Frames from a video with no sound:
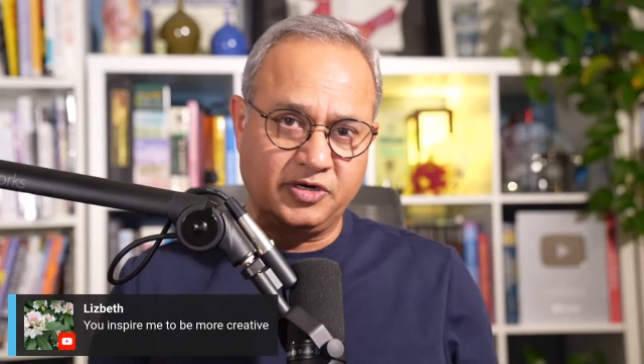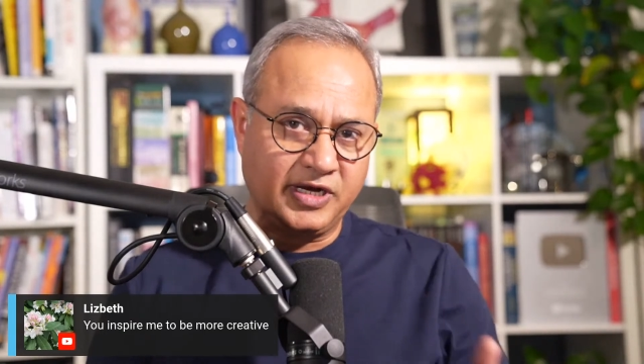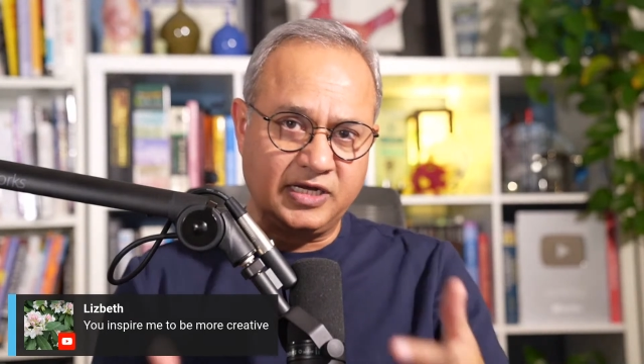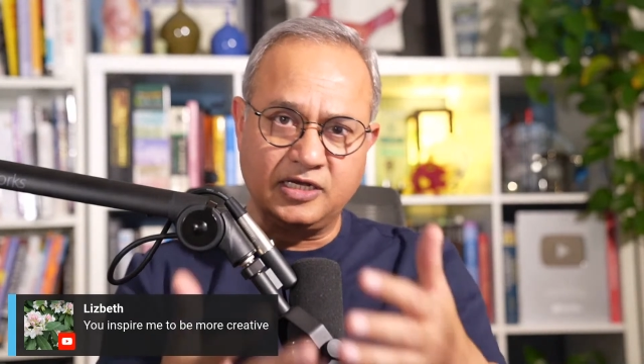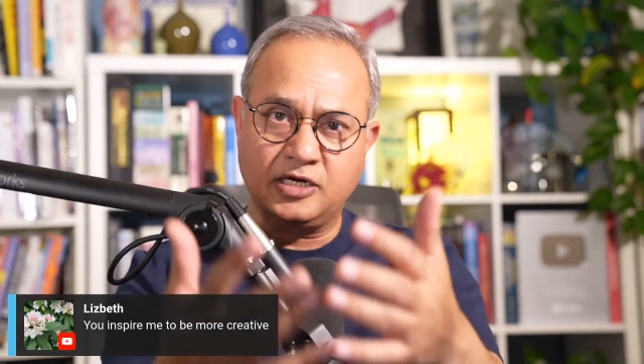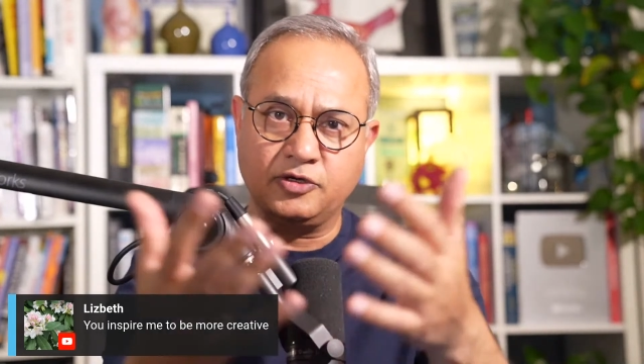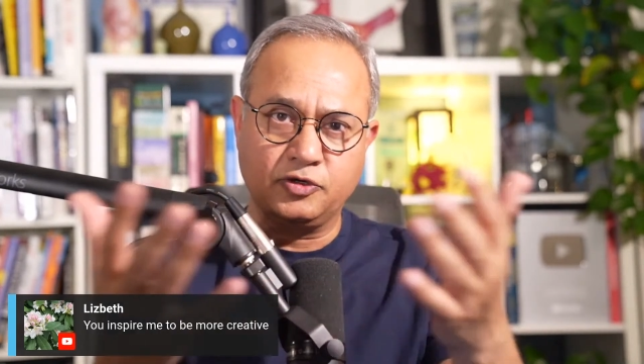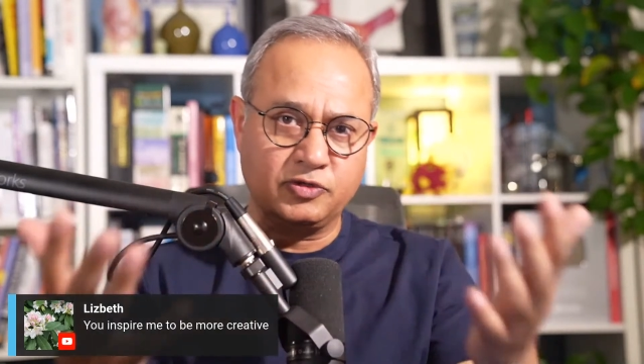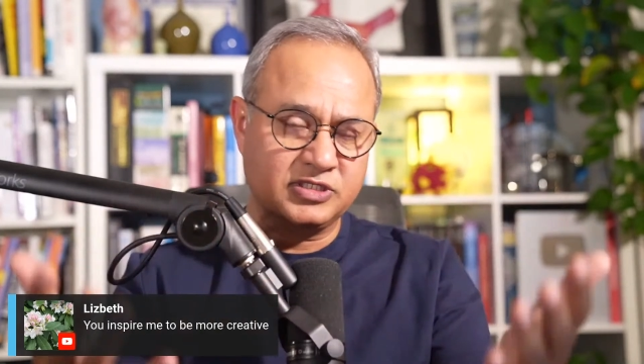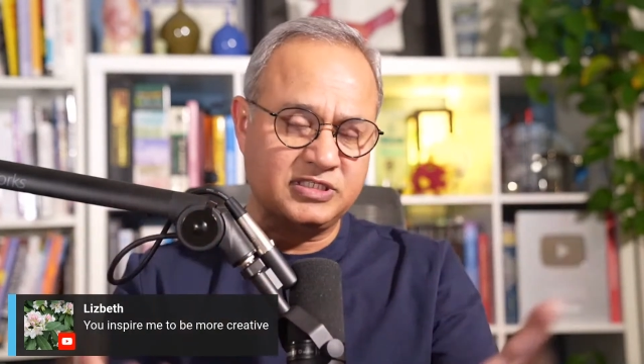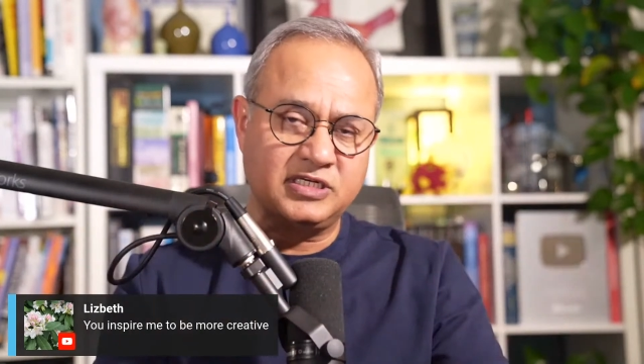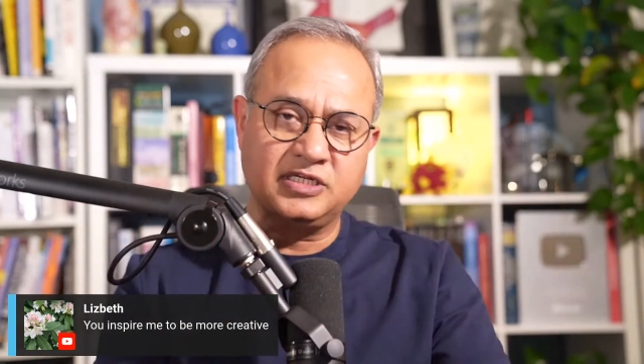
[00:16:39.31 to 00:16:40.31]
Right now, you
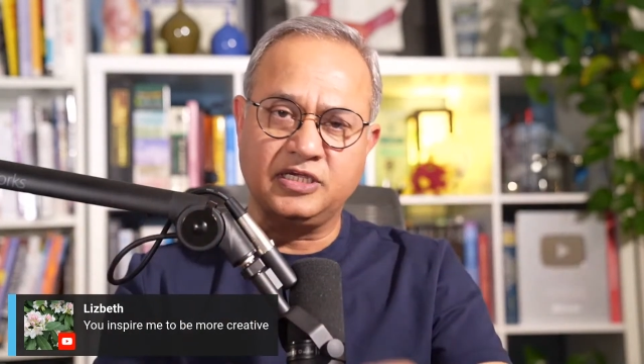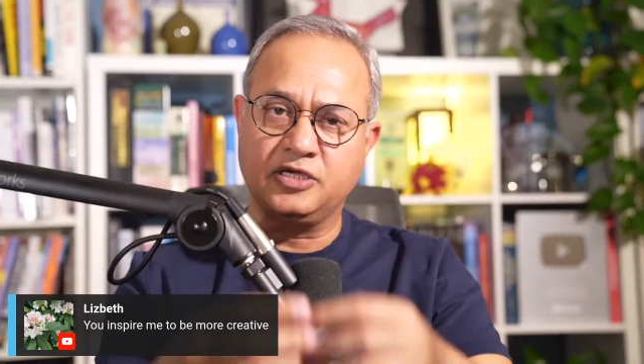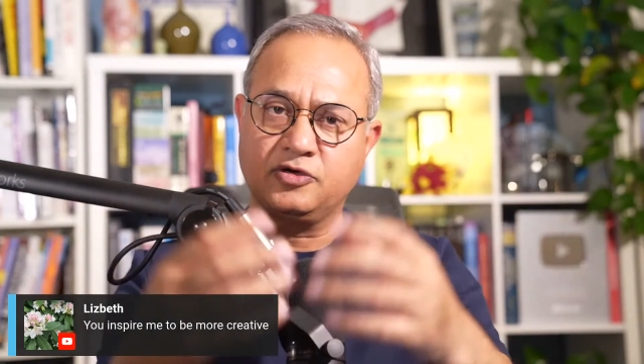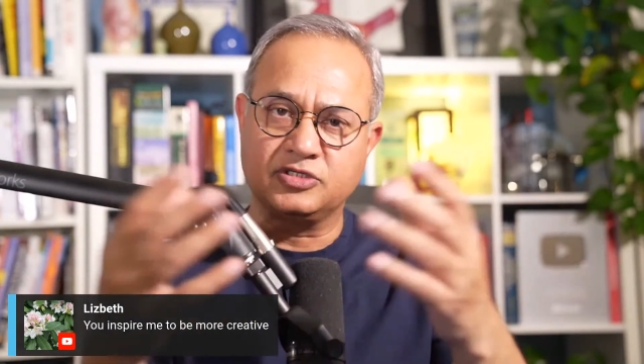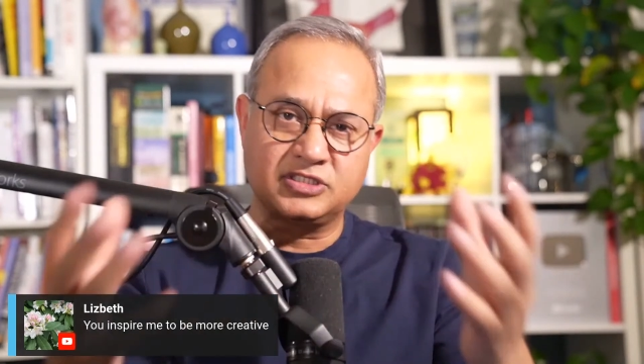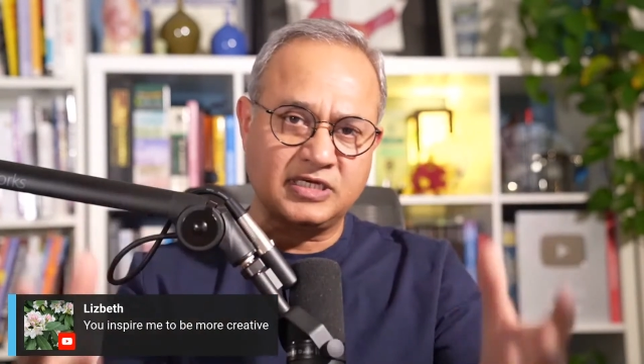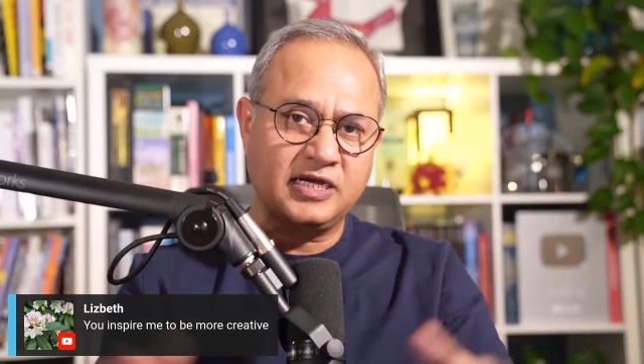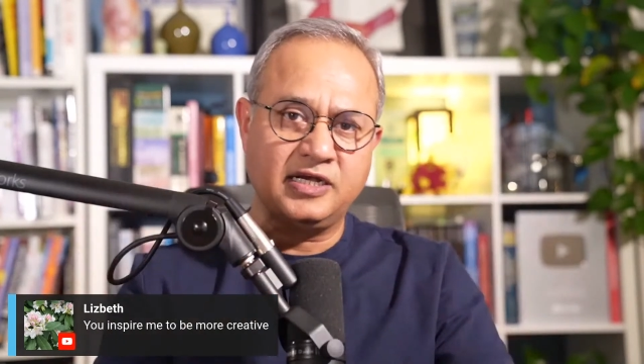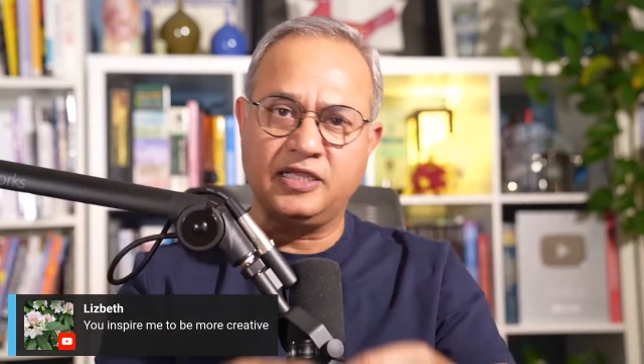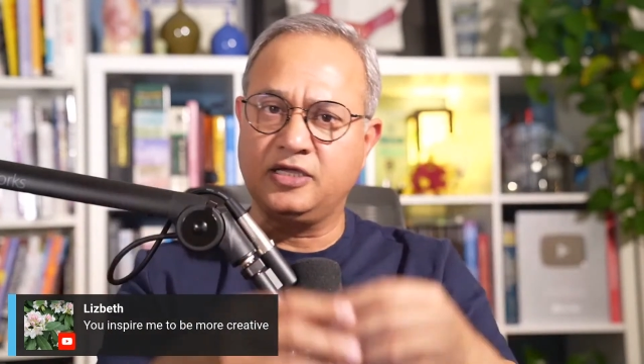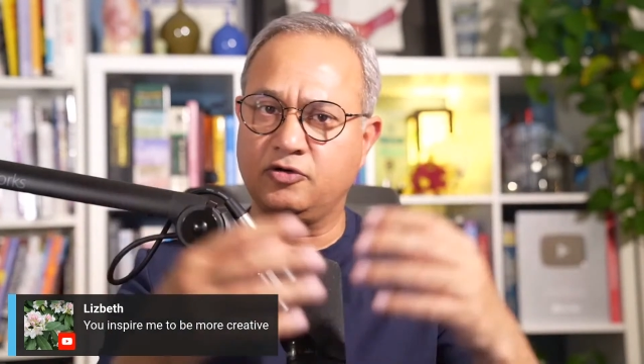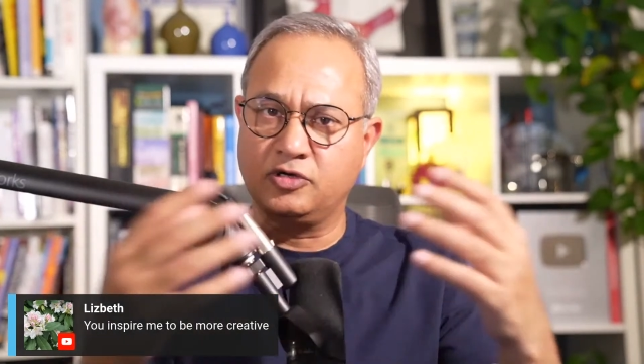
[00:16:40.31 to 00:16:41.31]
are sitting or
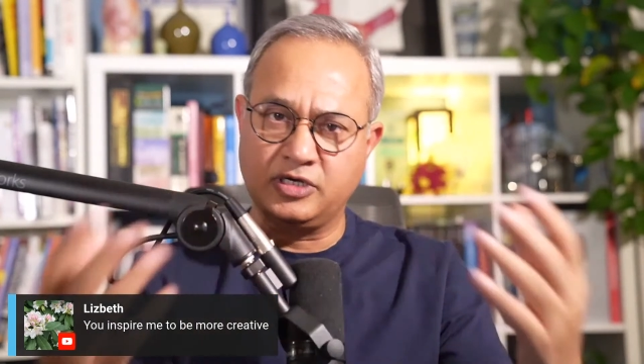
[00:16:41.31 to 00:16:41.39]
standing or